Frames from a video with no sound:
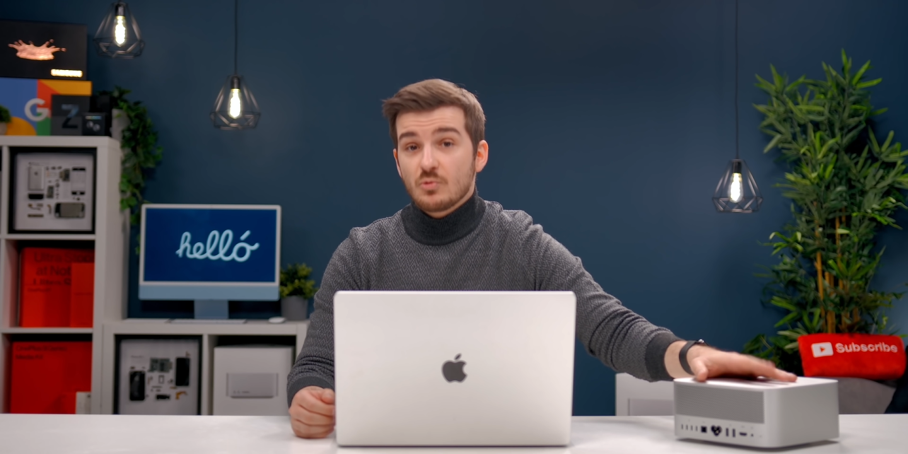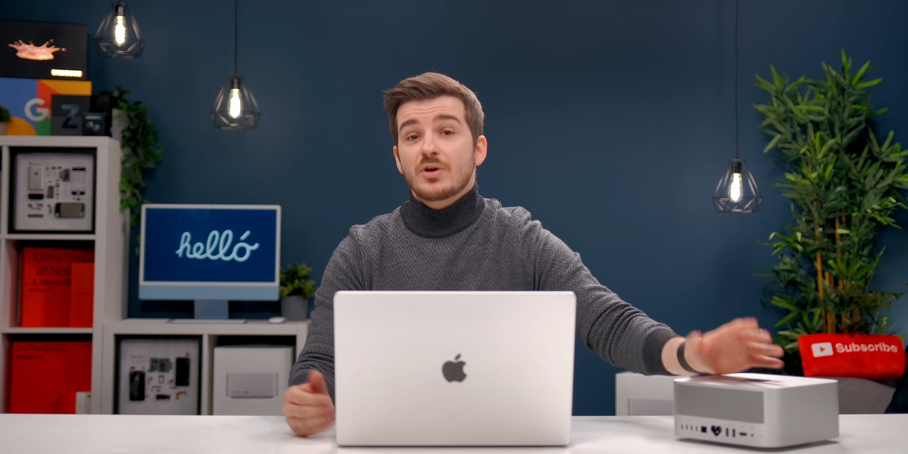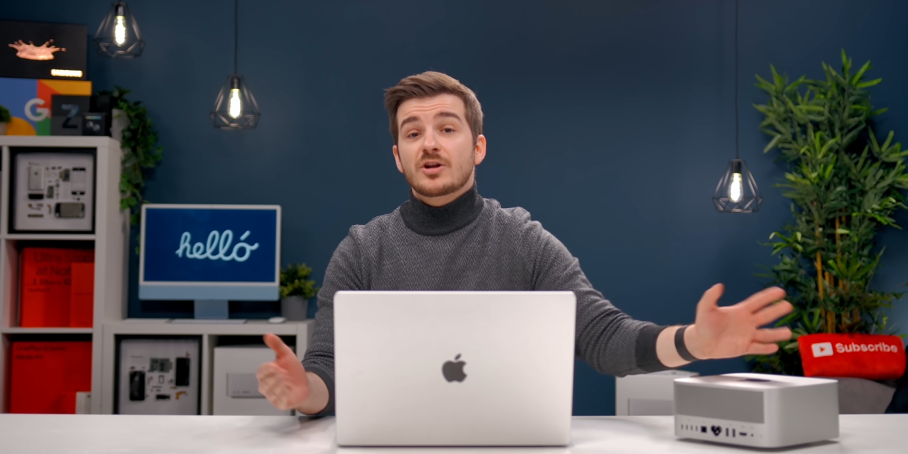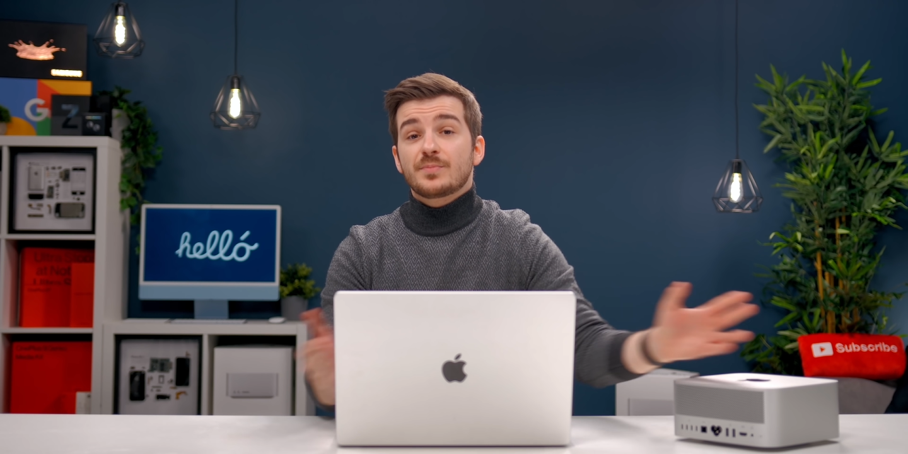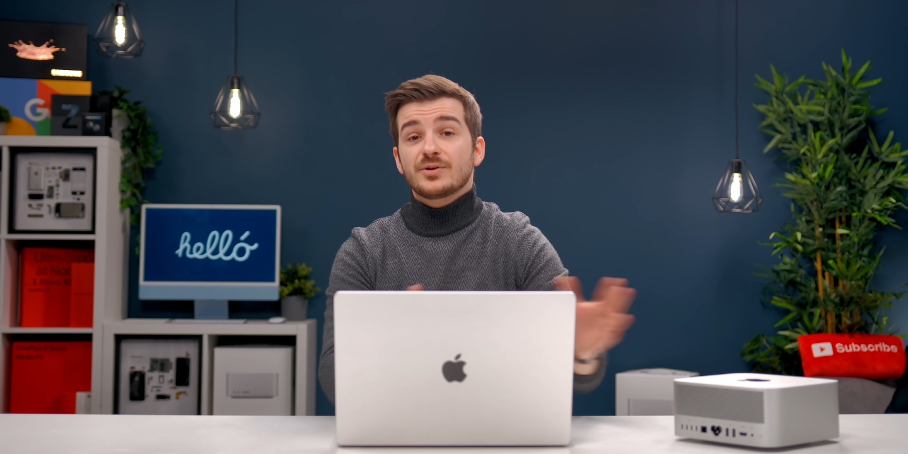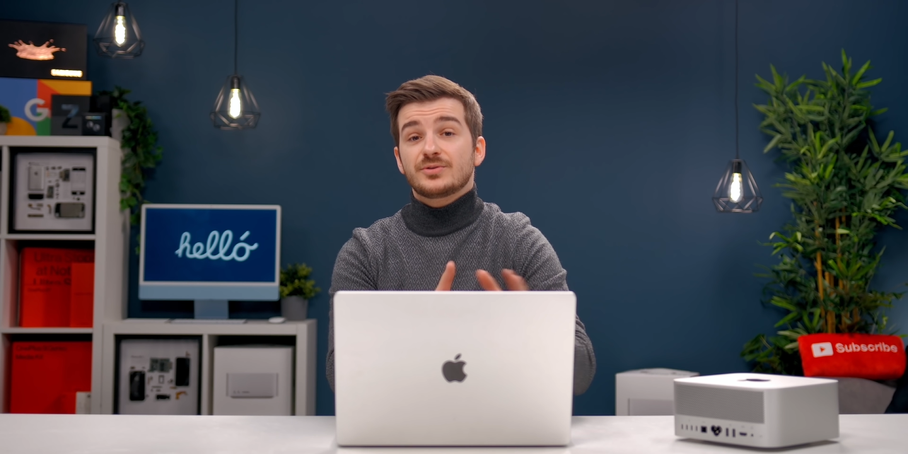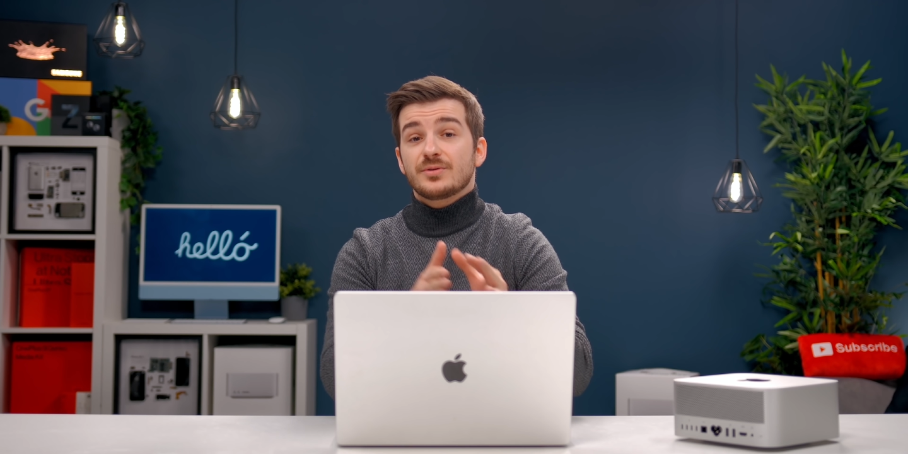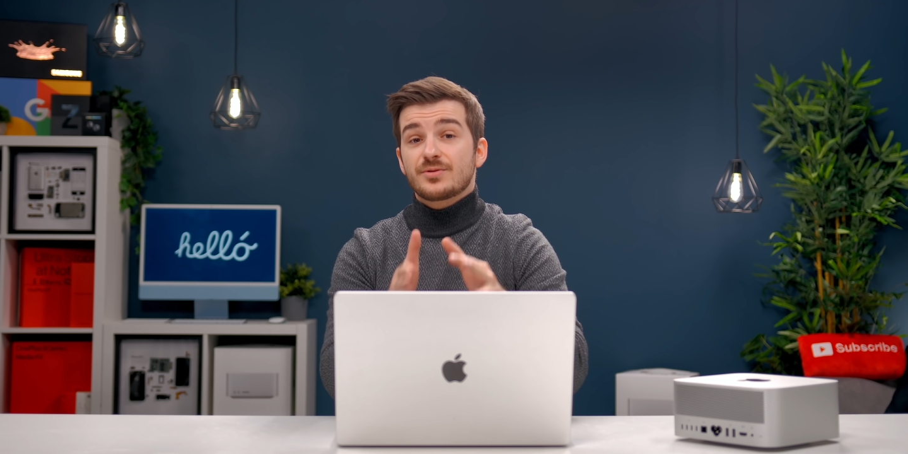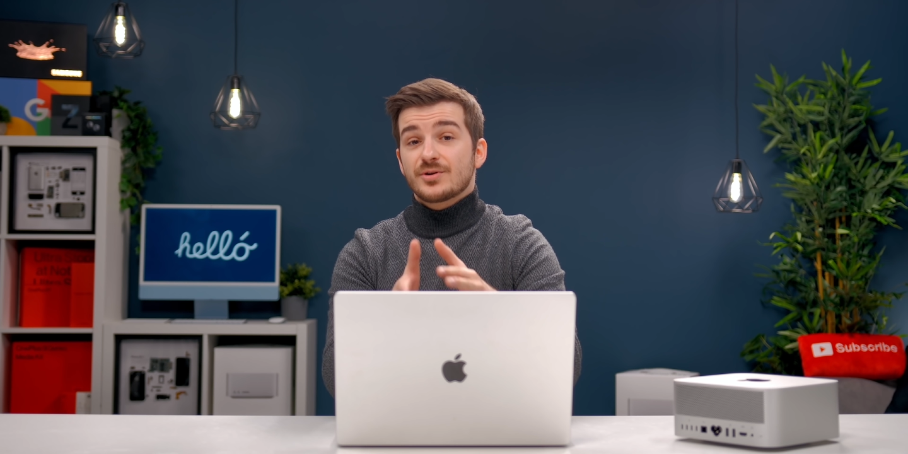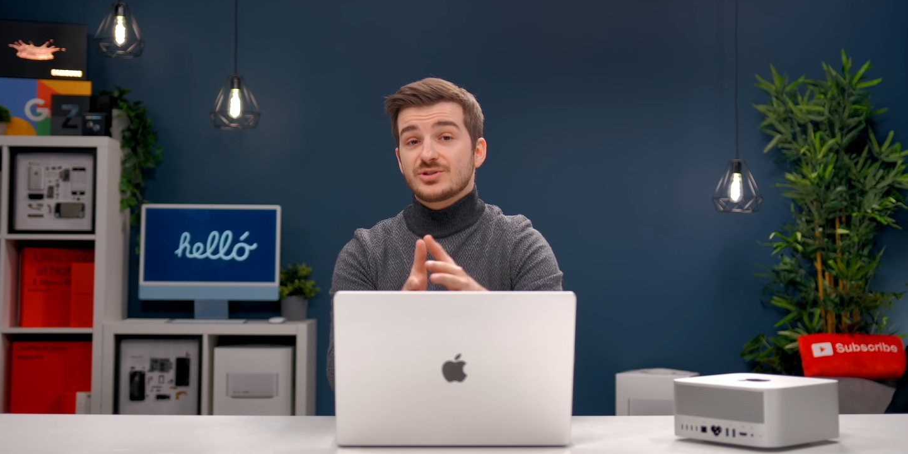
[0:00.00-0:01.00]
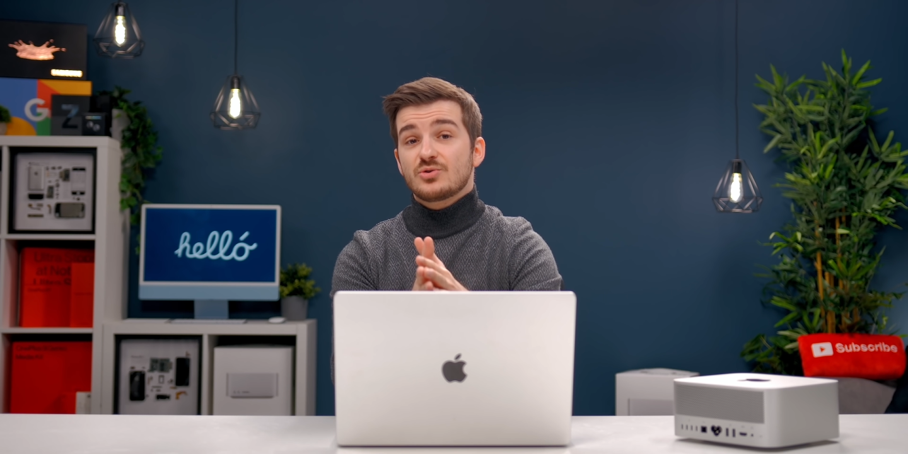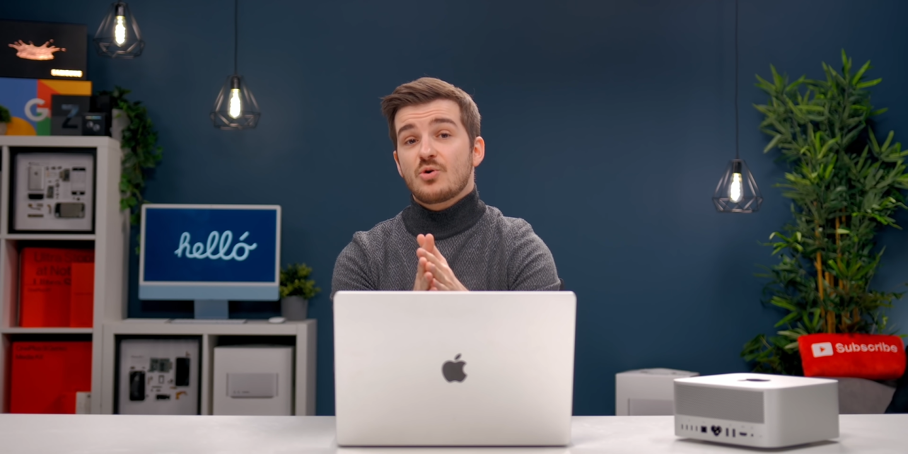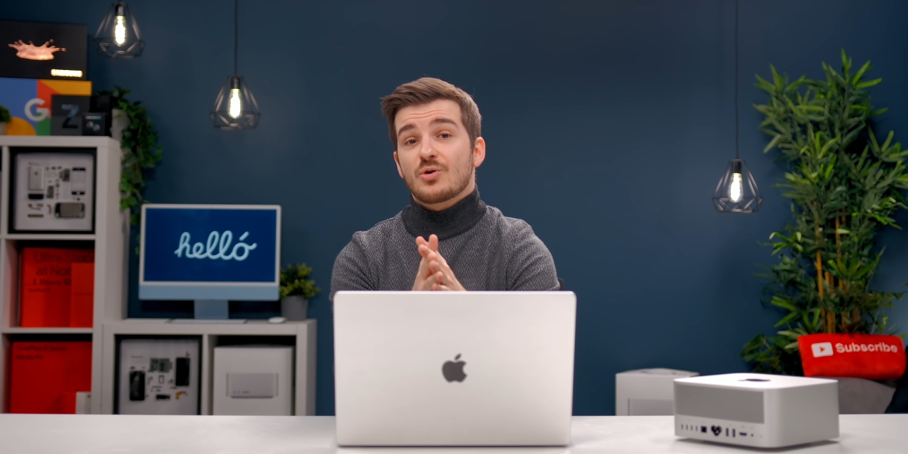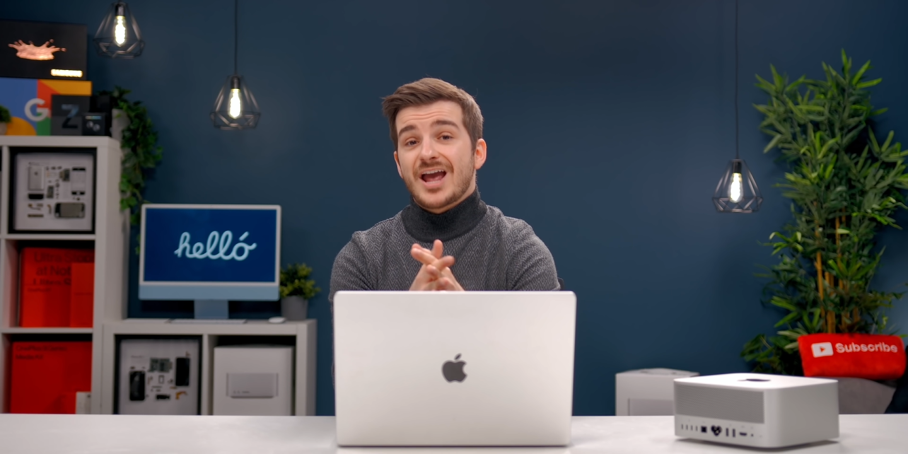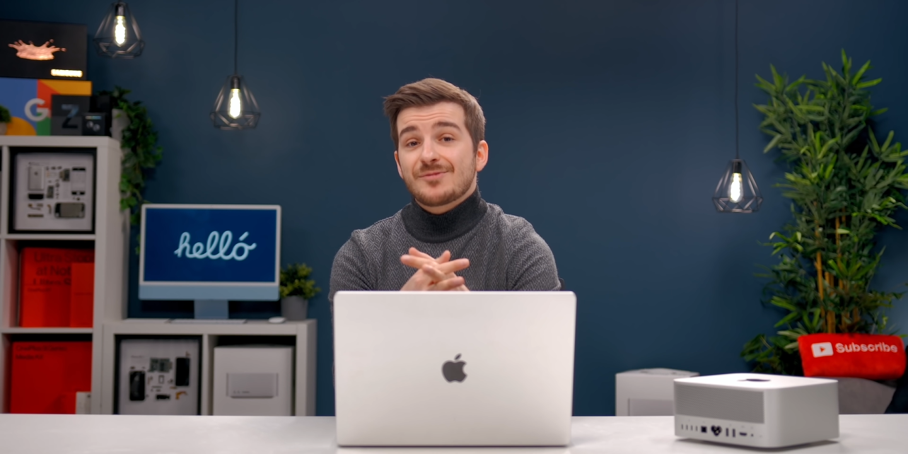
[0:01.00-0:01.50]
when compared to the
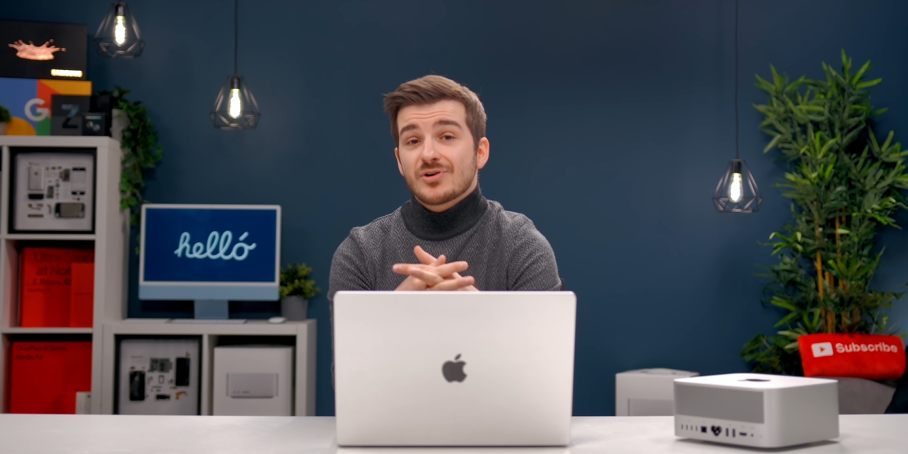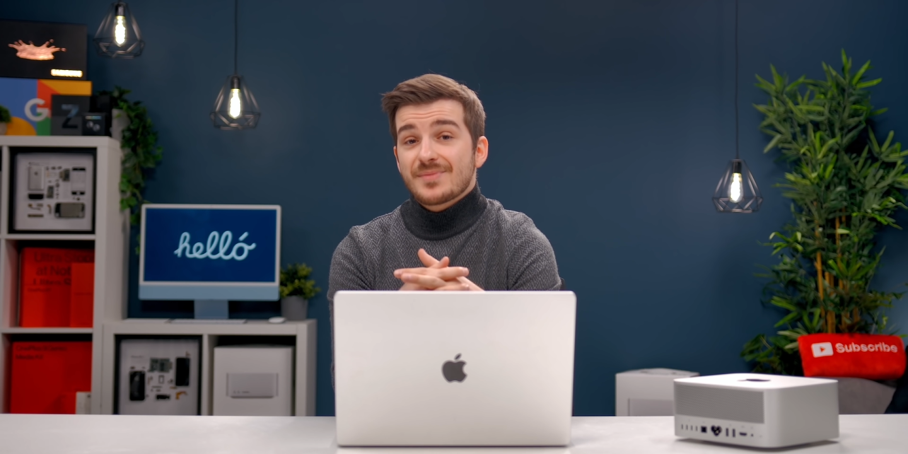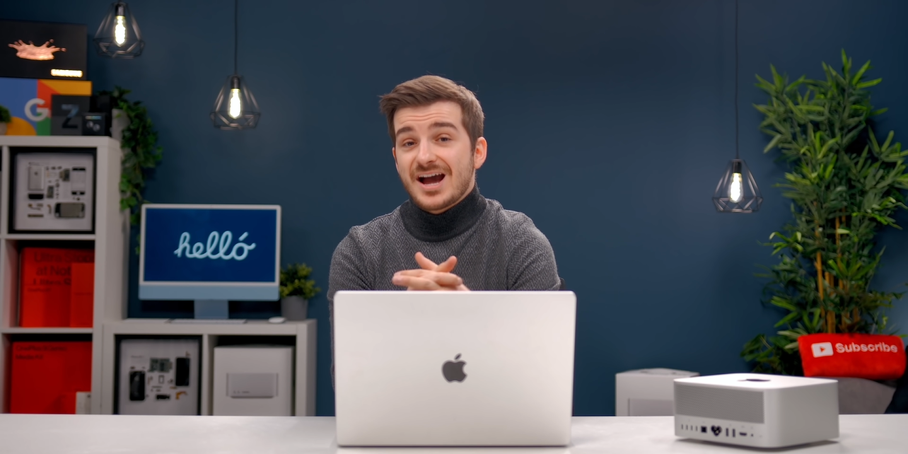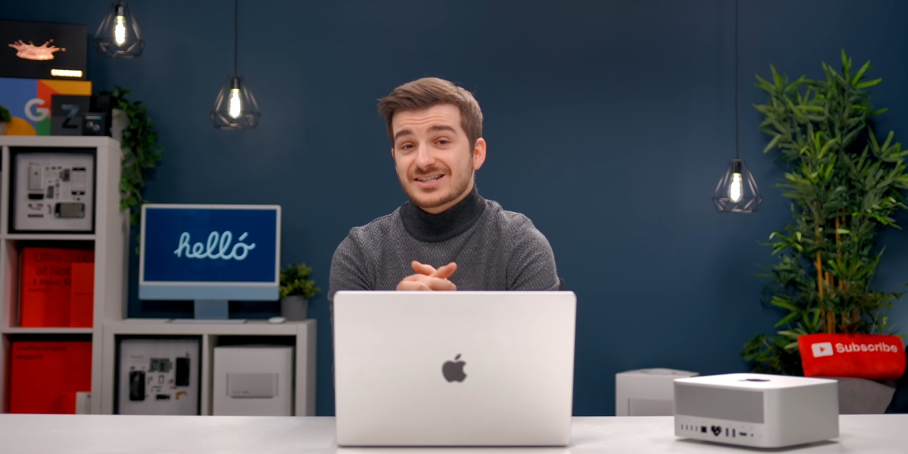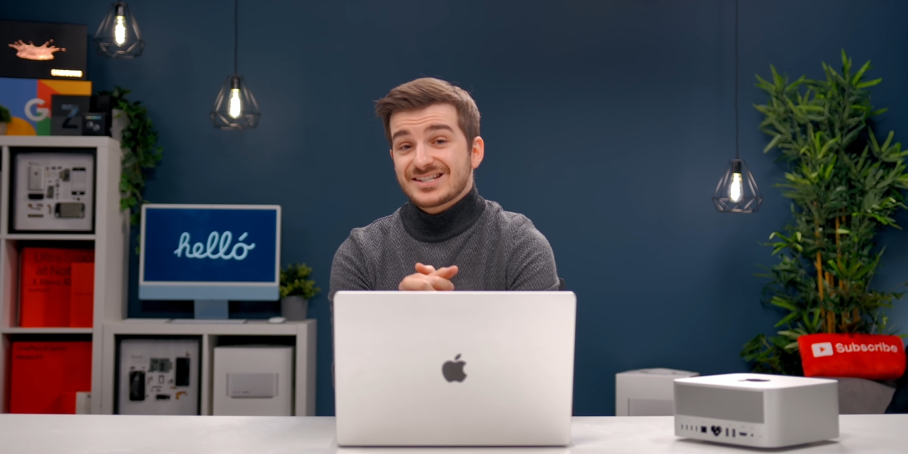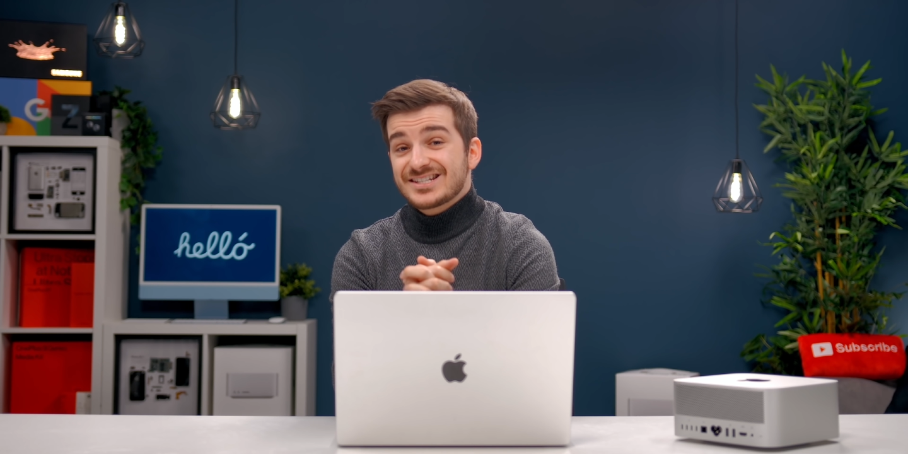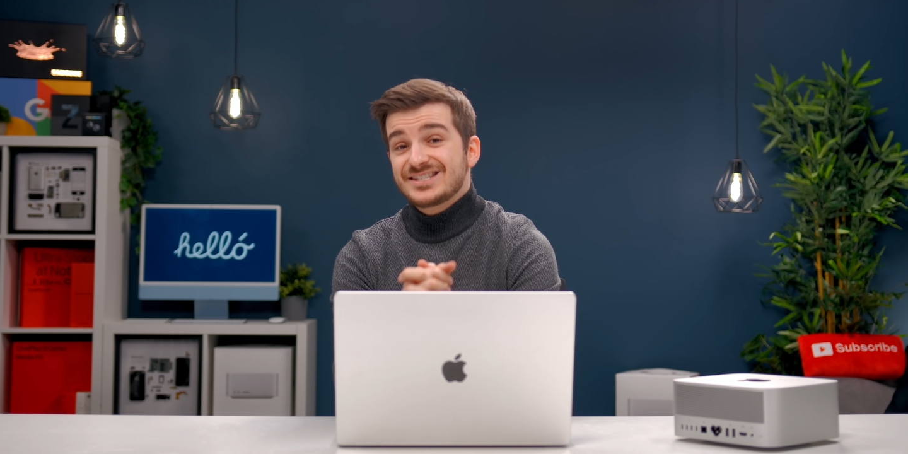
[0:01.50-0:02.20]
32-core M1 Max